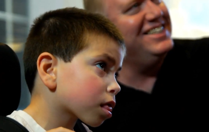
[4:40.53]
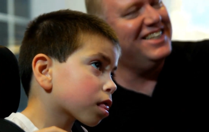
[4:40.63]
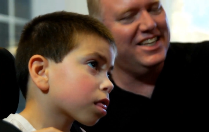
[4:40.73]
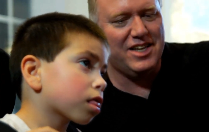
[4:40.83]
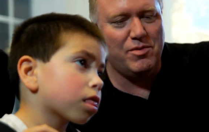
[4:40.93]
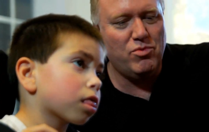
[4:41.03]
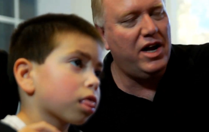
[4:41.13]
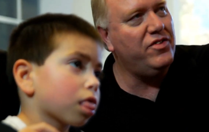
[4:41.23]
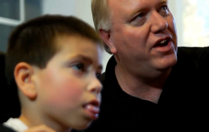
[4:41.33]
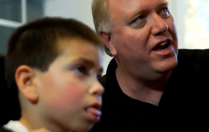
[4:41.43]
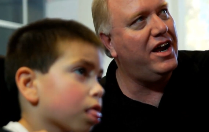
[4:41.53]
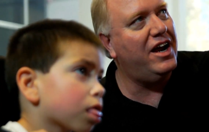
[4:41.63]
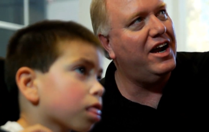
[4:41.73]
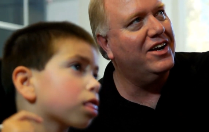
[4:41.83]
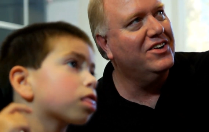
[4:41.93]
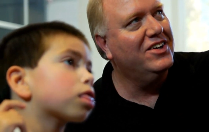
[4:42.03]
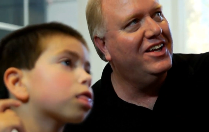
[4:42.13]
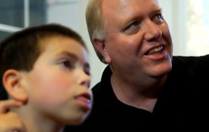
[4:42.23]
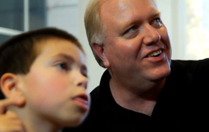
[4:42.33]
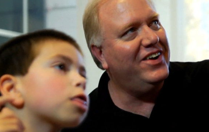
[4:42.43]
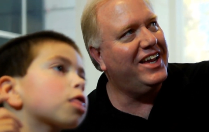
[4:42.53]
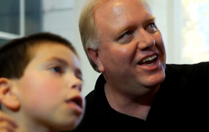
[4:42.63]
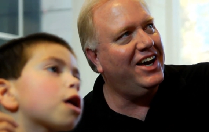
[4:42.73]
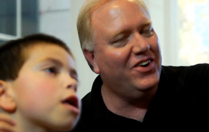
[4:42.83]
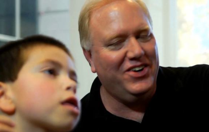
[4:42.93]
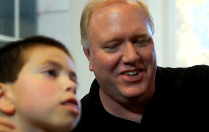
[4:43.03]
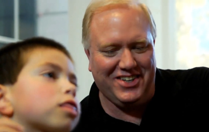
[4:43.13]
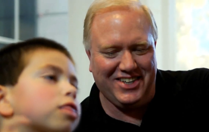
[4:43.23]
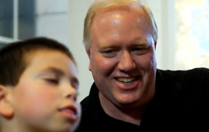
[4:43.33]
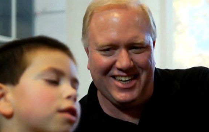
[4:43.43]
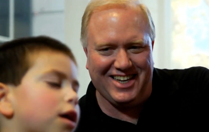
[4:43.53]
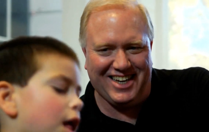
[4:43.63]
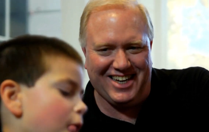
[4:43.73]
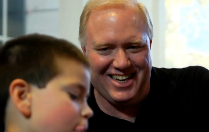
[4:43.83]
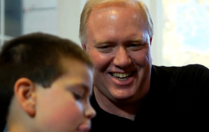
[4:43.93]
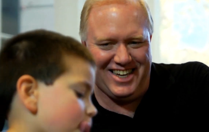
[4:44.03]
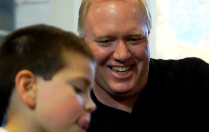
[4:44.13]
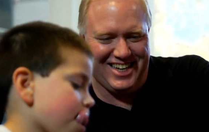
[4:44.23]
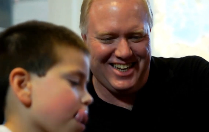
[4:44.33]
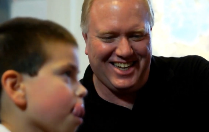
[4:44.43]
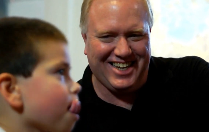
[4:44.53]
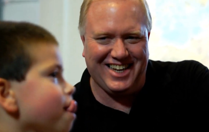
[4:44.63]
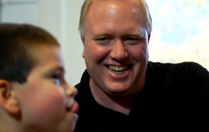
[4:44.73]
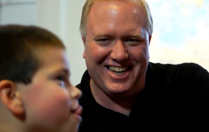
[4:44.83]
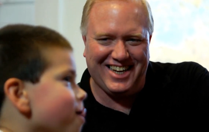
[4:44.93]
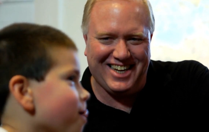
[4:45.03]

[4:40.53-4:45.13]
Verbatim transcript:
Speaker 1: in our minds, uh, I think nothing short of miraculous. We